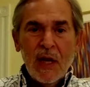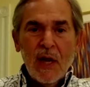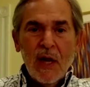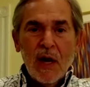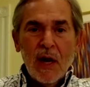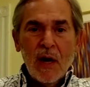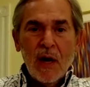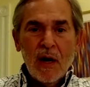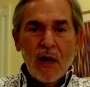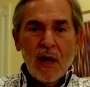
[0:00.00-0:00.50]

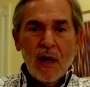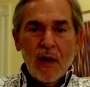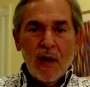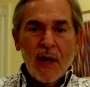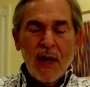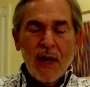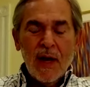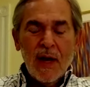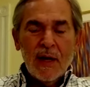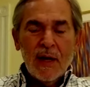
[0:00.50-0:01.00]

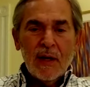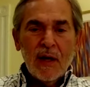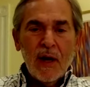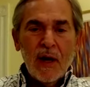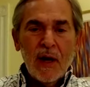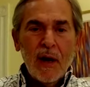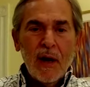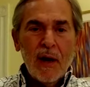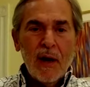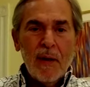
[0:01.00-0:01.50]
and
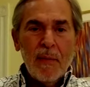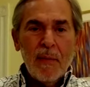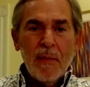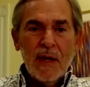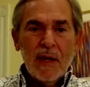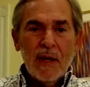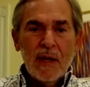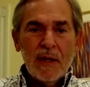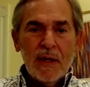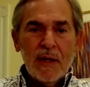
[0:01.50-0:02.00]

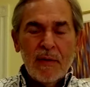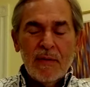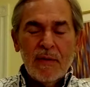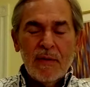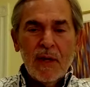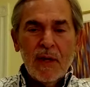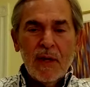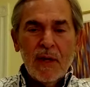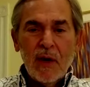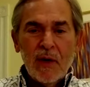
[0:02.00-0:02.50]
made it,
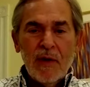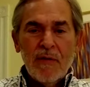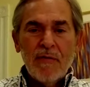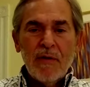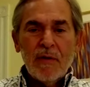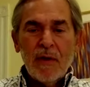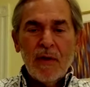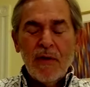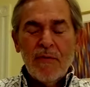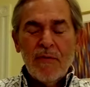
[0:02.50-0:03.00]
you know,
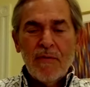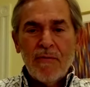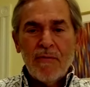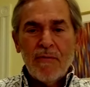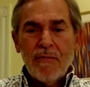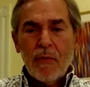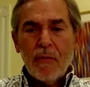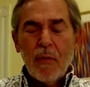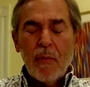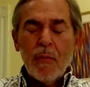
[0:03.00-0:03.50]
even
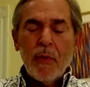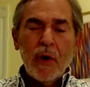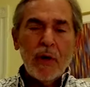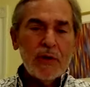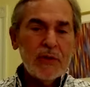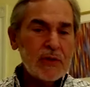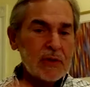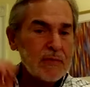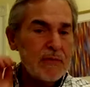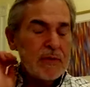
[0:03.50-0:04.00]
former
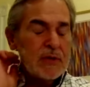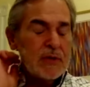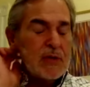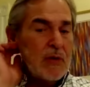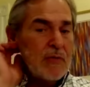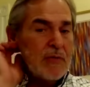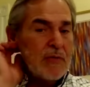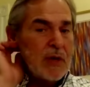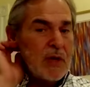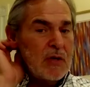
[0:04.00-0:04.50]
parts of the
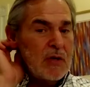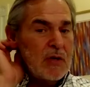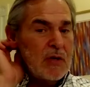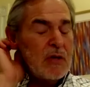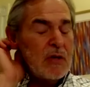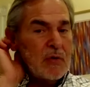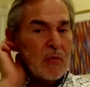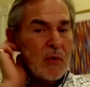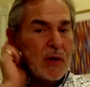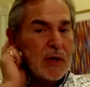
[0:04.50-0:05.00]
Soviet
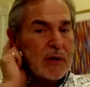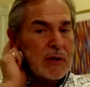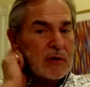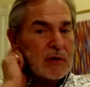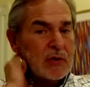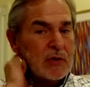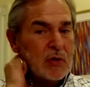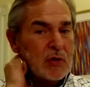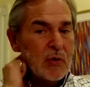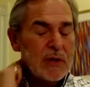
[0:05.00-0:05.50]
Union wanted to
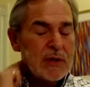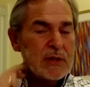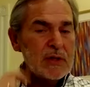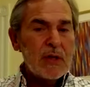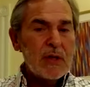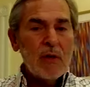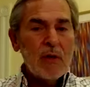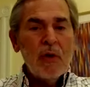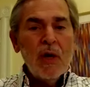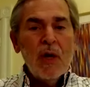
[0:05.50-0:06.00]
join.
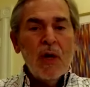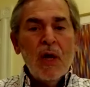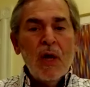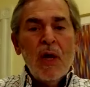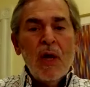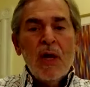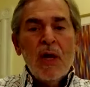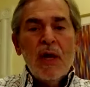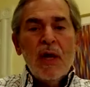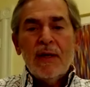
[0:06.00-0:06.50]
So
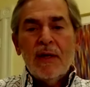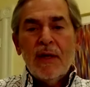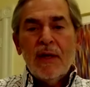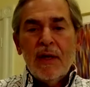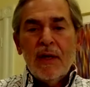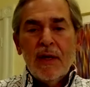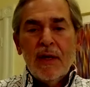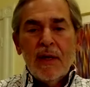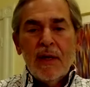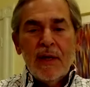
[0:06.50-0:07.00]

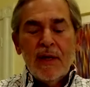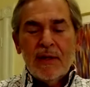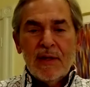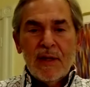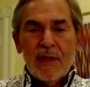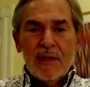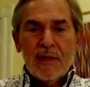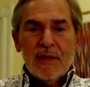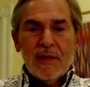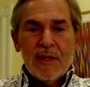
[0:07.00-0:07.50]

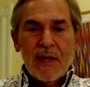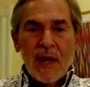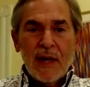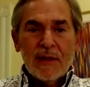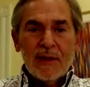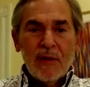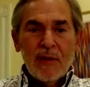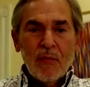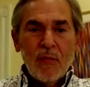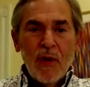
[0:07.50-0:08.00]
it's
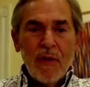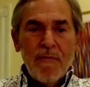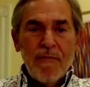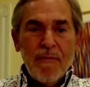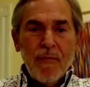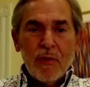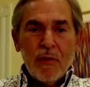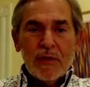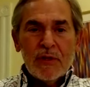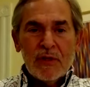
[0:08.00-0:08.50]
not that we
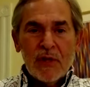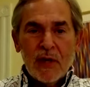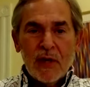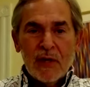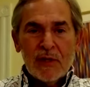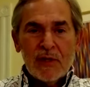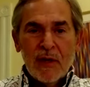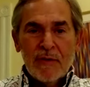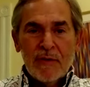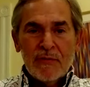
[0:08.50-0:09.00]
forced
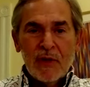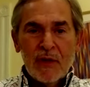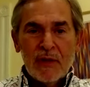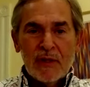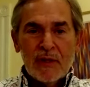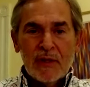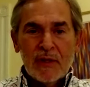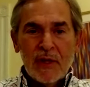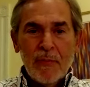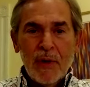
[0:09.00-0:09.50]
ourselves
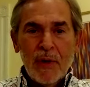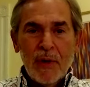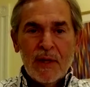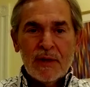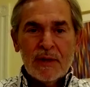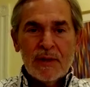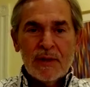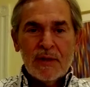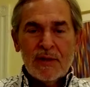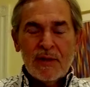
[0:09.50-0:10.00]
on somebody.
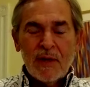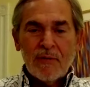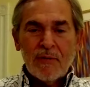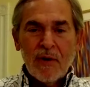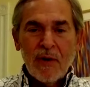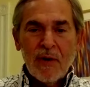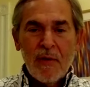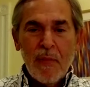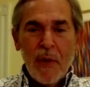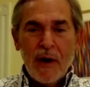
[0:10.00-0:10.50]
As
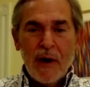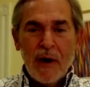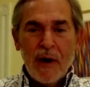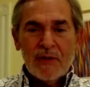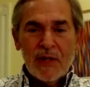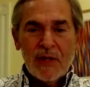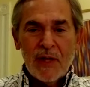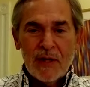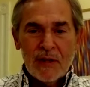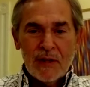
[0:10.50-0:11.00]
Secretary Powell
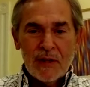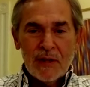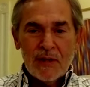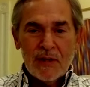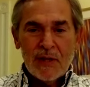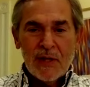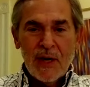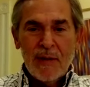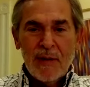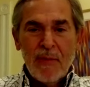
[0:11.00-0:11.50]
said at the
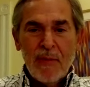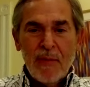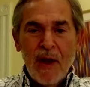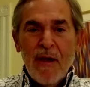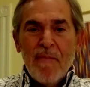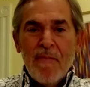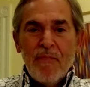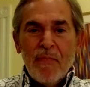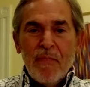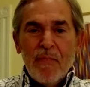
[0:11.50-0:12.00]
time,
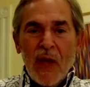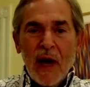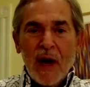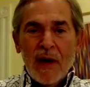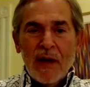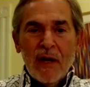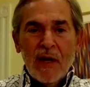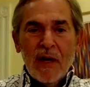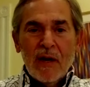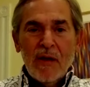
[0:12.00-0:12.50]
how
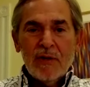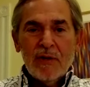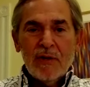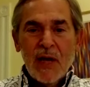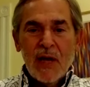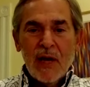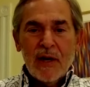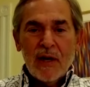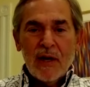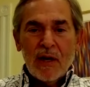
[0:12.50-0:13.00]
do you close
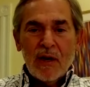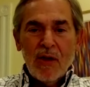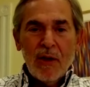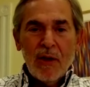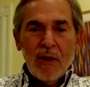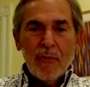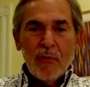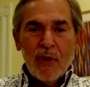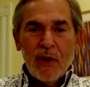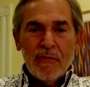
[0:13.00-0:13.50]
down a
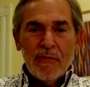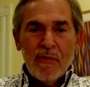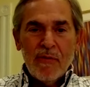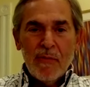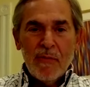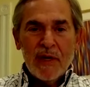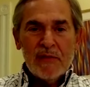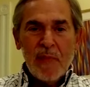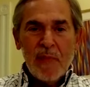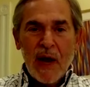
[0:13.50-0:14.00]
club when
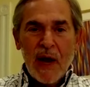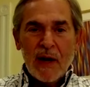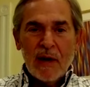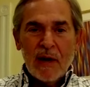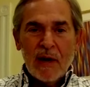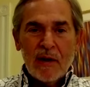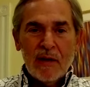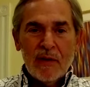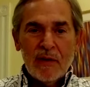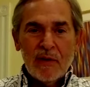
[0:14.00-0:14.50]
everybody's
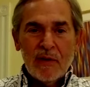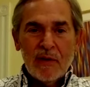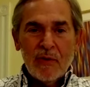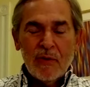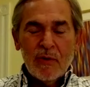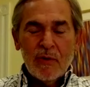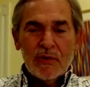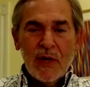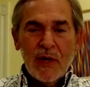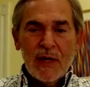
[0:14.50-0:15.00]
banging on the door
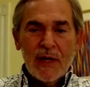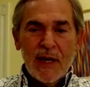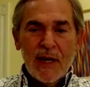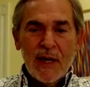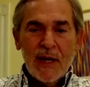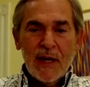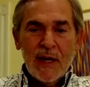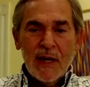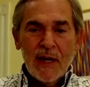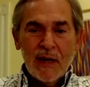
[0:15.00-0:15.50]
trying to get
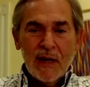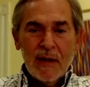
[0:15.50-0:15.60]
in?